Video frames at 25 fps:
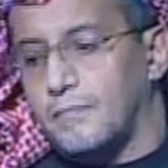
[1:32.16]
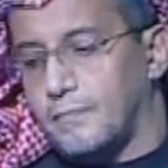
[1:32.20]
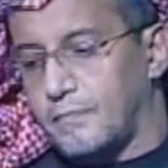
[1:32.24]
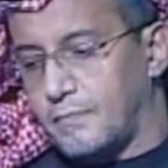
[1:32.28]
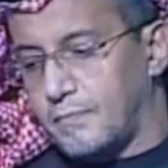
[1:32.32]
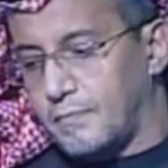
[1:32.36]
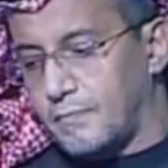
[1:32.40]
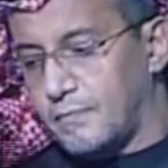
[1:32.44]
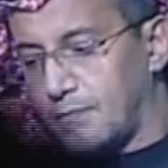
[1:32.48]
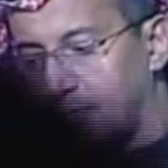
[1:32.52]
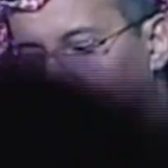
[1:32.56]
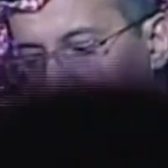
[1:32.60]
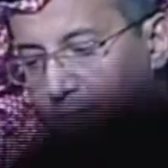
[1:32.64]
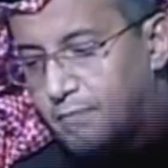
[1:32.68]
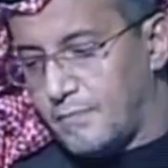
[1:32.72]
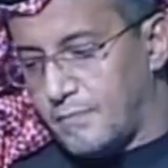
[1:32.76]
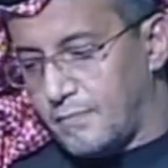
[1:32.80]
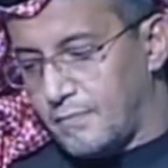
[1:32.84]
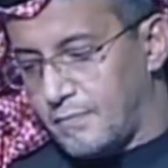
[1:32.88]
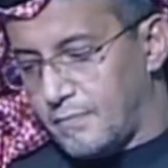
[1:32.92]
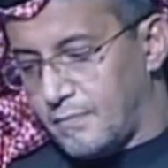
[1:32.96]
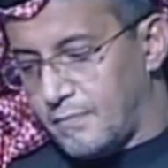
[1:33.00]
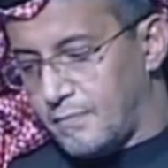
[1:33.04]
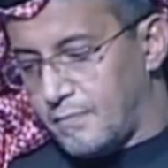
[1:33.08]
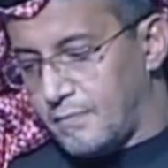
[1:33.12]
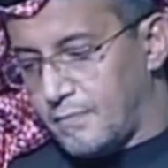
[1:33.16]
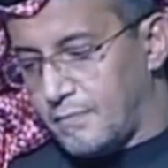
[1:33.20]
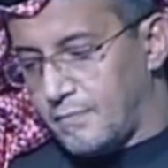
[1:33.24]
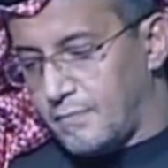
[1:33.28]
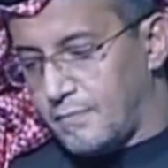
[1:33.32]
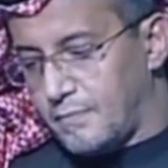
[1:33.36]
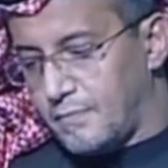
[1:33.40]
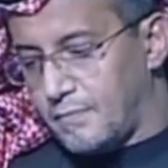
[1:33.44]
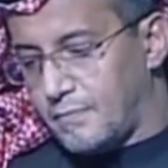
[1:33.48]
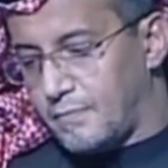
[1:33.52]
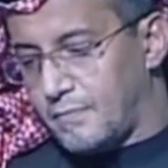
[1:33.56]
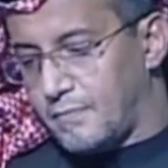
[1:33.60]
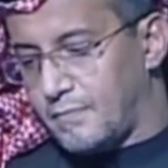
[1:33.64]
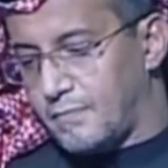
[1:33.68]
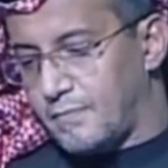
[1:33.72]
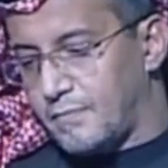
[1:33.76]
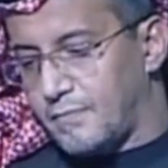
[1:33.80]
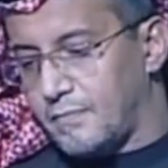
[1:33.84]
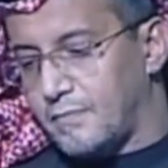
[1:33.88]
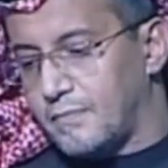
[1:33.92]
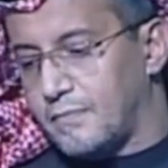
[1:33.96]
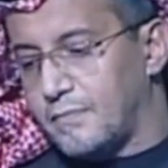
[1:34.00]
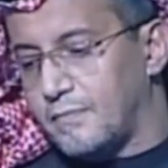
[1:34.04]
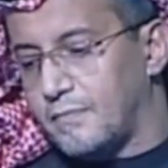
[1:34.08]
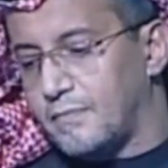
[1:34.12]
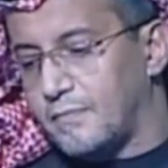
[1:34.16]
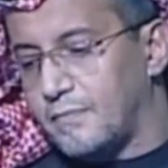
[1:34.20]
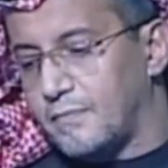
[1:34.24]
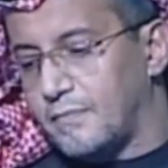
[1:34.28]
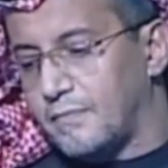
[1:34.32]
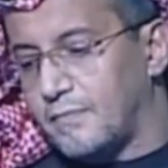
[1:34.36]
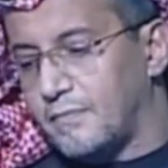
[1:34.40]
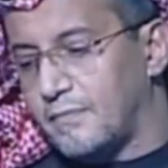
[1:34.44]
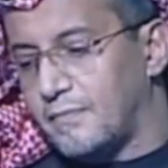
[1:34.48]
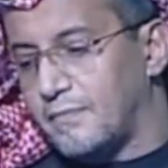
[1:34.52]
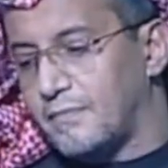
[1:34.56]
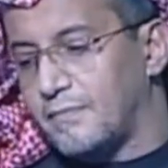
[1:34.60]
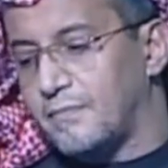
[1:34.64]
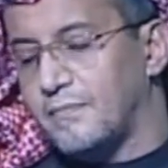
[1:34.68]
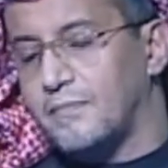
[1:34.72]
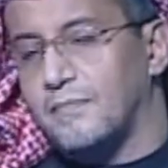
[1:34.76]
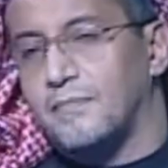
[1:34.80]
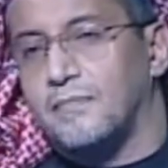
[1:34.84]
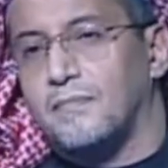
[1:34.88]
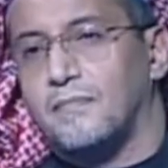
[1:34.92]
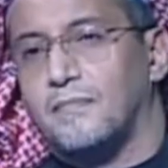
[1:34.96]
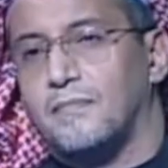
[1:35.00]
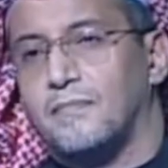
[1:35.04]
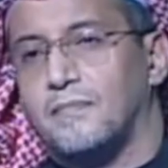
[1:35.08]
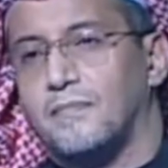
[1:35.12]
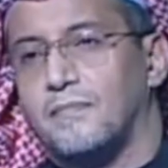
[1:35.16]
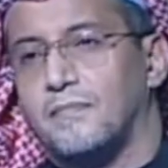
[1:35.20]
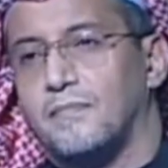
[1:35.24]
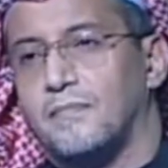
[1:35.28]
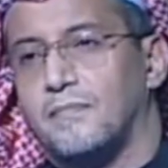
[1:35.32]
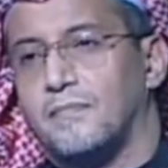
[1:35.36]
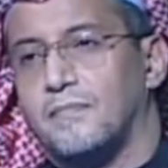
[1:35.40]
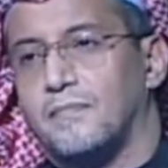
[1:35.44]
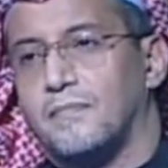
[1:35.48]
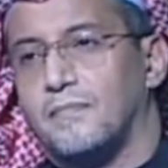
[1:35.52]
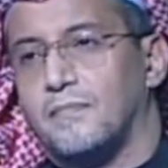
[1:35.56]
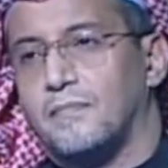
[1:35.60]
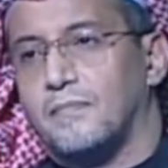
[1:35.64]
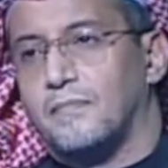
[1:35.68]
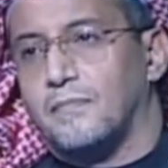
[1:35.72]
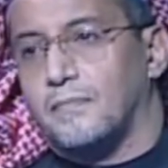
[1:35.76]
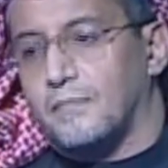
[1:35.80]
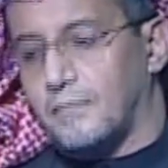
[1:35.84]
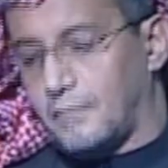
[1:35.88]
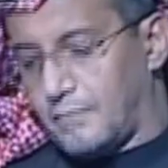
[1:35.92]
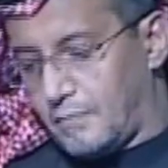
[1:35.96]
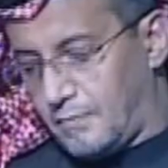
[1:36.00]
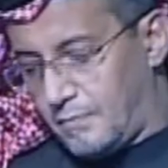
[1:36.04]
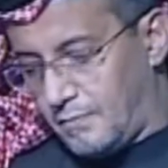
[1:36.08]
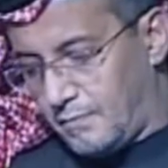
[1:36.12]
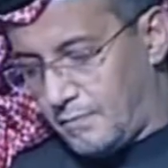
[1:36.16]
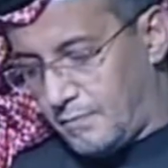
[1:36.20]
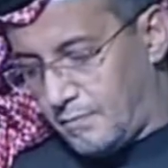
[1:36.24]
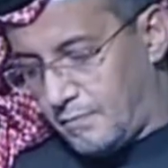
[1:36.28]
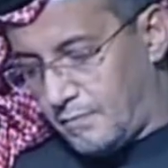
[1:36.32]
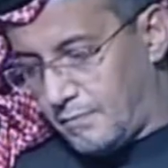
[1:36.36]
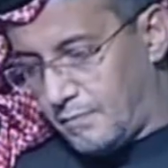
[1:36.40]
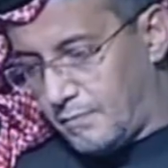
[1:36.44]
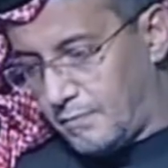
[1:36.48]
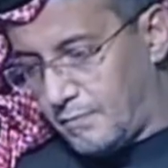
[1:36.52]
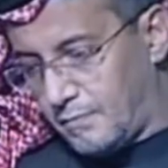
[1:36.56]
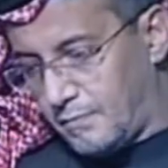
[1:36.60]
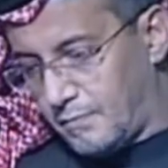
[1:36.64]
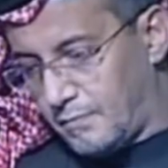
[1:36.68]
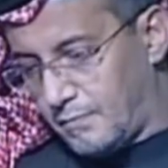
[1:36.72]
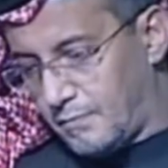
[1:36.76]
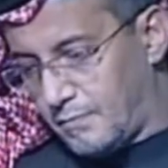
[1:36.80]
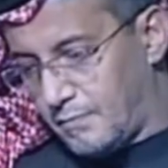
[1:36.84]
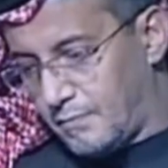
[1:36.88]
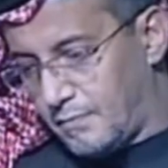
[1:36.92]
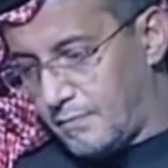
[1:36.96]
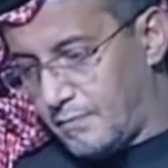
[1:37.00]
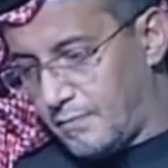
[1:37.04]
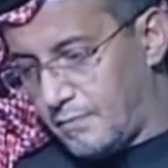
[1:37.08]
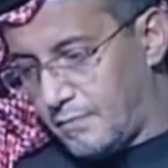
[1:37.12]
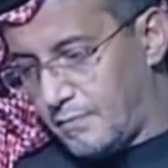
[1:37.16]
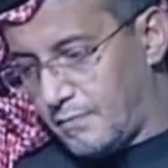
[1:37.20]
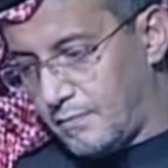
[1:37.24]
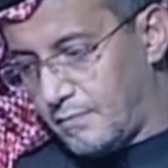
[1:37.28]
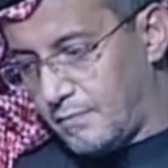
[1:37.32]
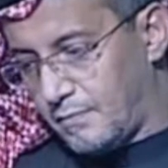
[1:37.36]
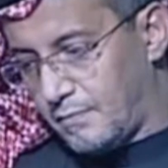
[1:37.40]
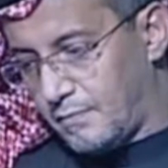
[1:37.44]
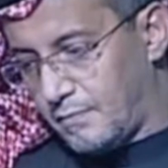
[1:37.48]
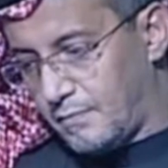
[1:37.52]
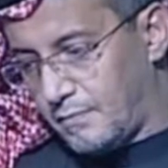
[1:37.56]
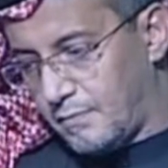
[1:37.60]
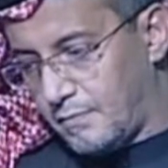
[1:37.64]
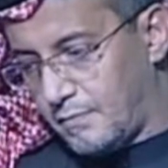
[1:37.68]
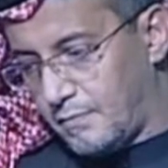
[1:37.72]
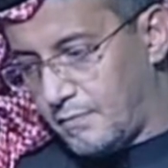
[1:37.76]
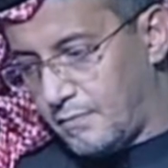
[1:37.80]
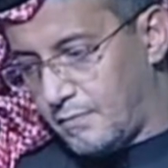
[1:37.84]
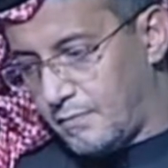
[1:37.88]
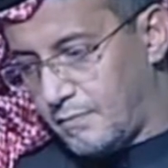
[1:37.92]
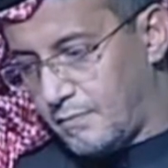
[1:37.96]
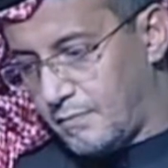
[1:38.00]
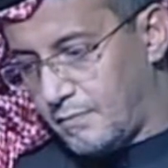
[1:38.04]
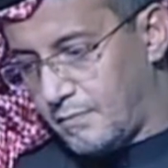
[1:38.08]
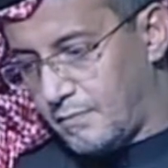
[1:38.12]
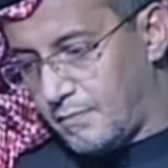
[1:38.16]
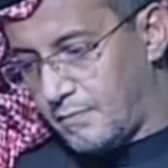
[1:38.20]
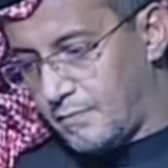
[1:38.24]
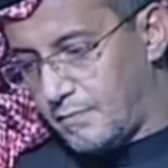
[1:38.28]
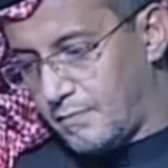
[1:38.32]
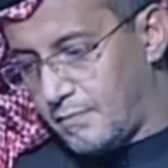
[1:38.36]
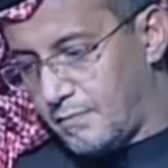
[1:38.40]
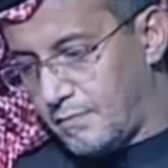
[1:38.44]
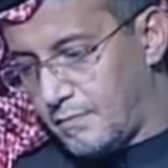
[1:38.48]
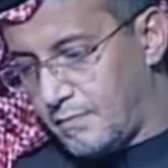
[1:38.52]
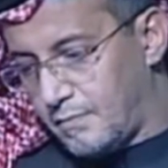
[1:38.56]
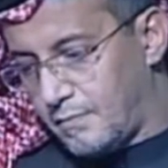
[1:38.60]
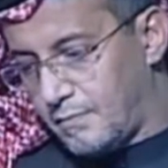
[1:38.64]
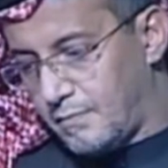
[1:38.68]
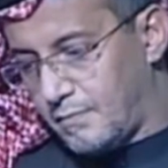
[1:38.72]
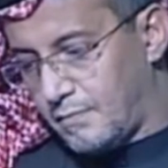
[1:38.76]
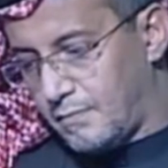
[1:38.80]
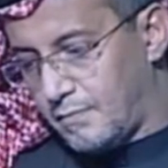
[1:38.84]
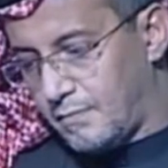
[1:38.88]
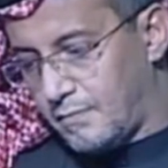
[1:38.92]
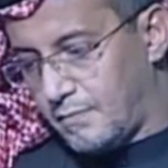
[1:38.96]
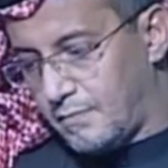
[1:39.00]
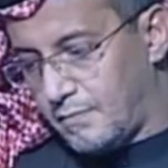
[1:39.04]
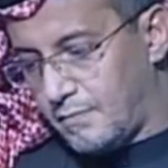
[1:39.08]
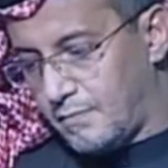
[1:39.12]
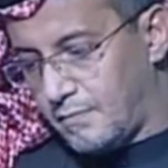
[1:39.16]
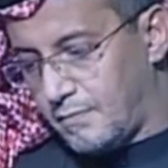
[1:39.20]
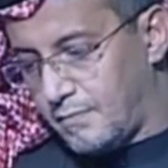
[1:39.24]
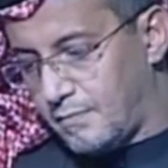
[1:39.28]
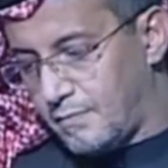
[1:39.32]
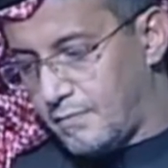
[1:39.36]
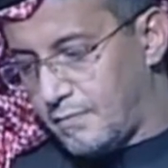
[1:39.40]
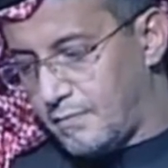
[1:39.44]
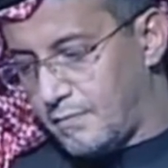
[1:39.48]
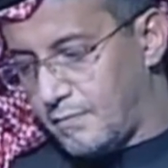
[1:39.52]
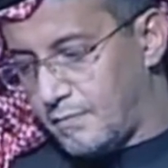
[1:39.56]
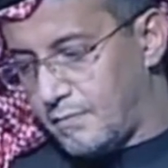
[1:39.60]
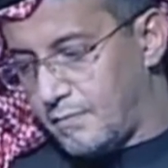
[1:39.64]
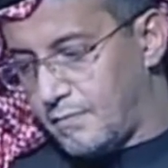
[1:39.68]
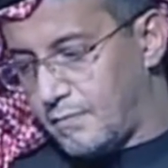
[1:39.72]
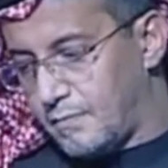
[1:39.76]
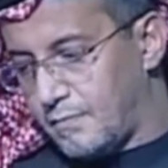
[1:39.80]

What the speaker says: Nobody speaks.